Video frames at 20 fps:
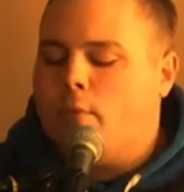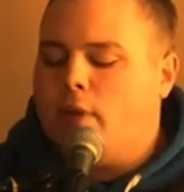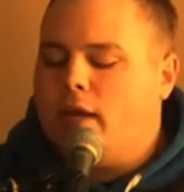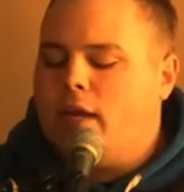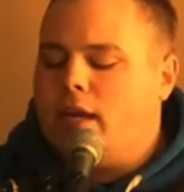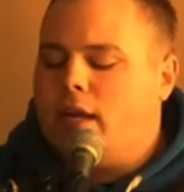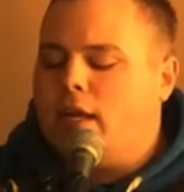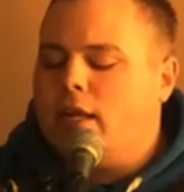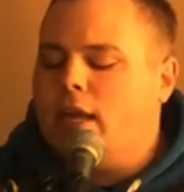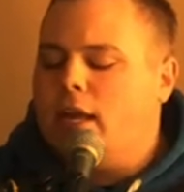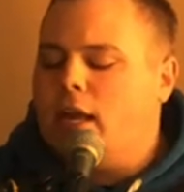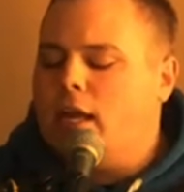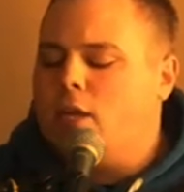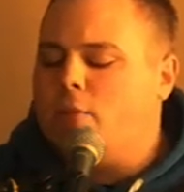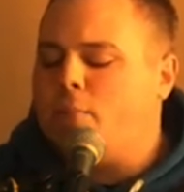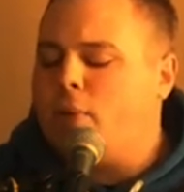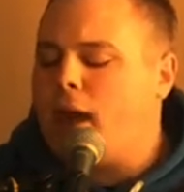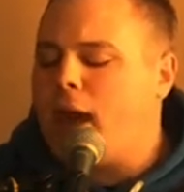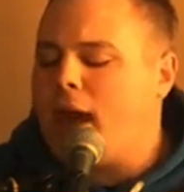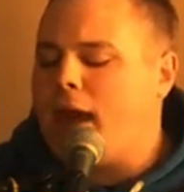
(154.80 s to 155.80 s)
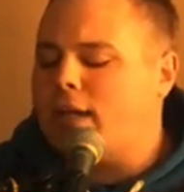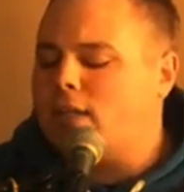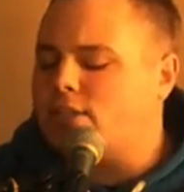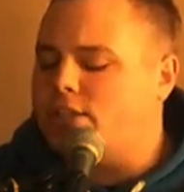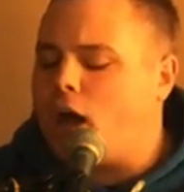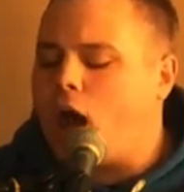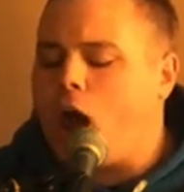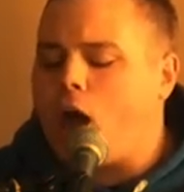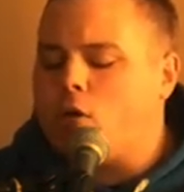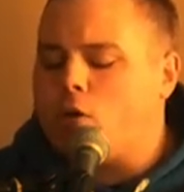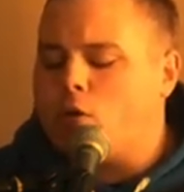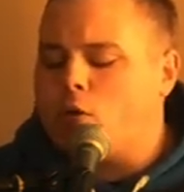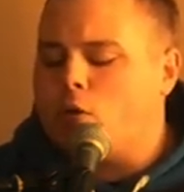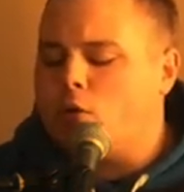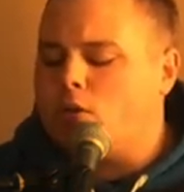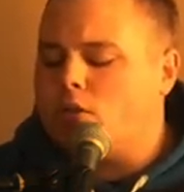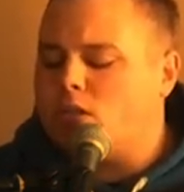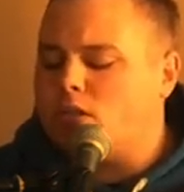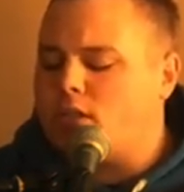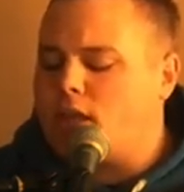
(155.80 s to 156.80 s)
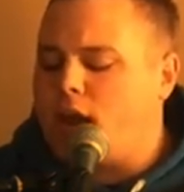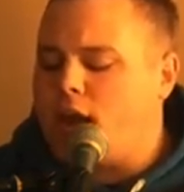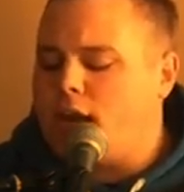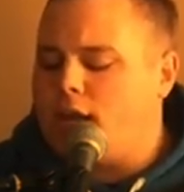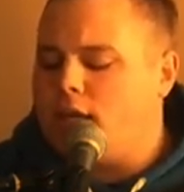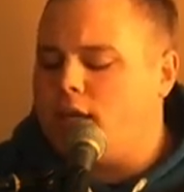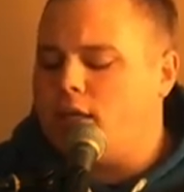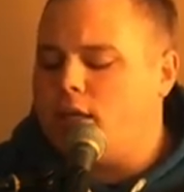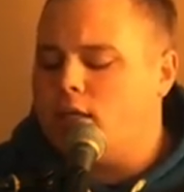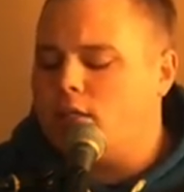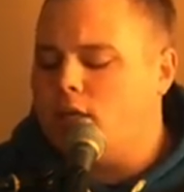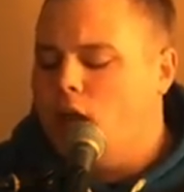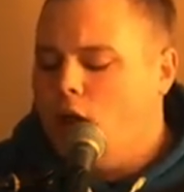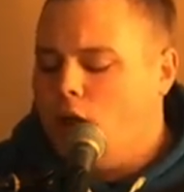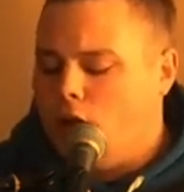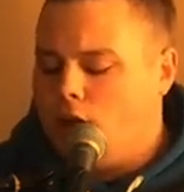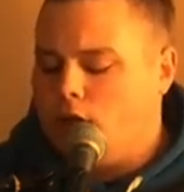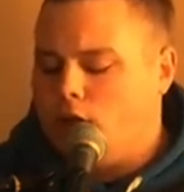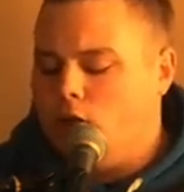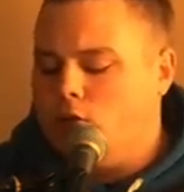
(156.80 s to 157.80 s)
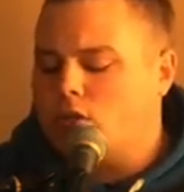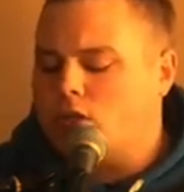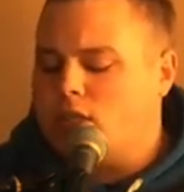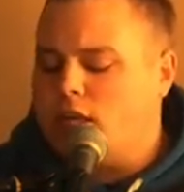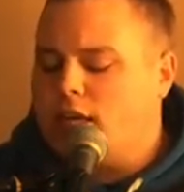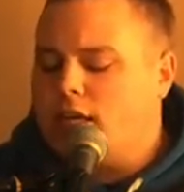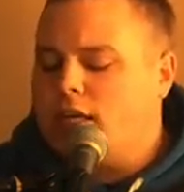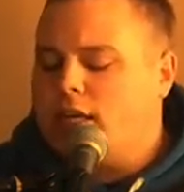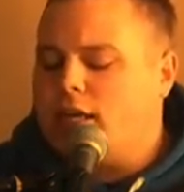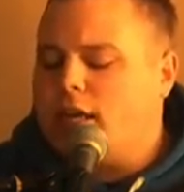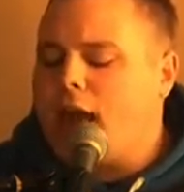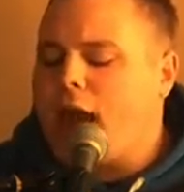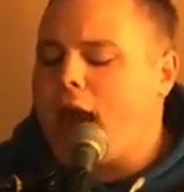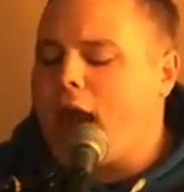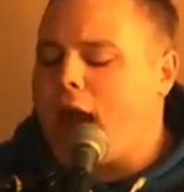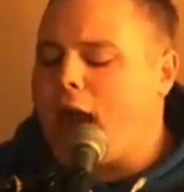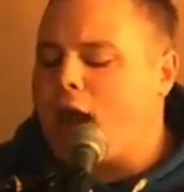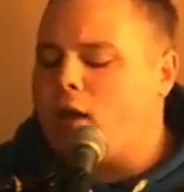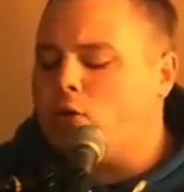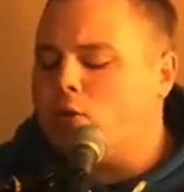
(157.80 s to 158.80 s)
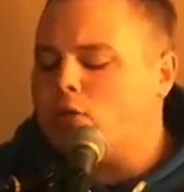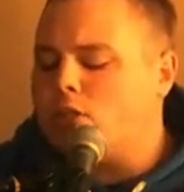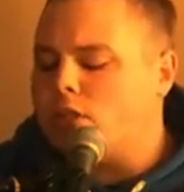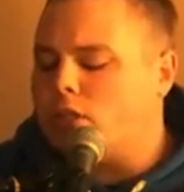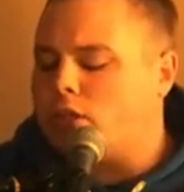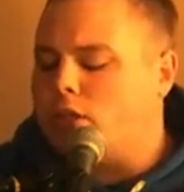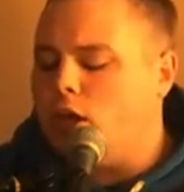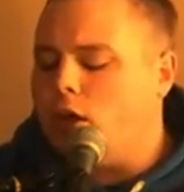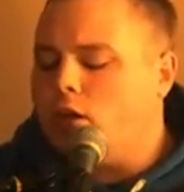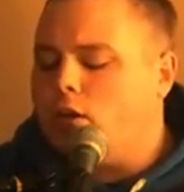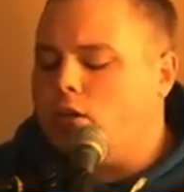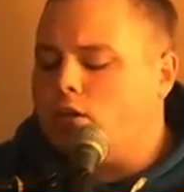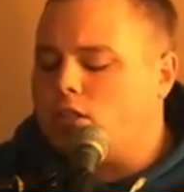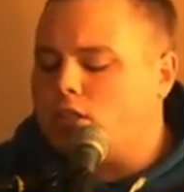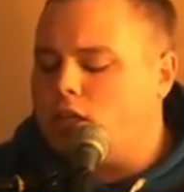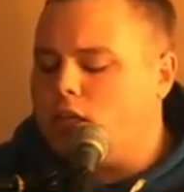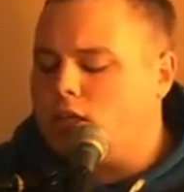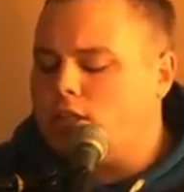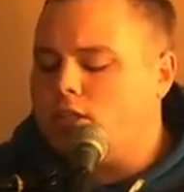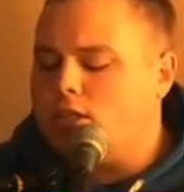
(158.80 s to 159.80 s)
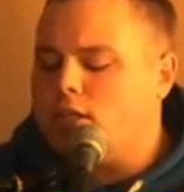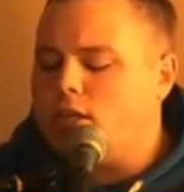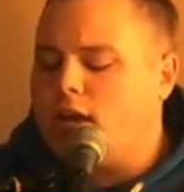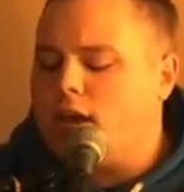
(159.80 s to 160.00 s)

bet he packed all his things. And you set out to curse his name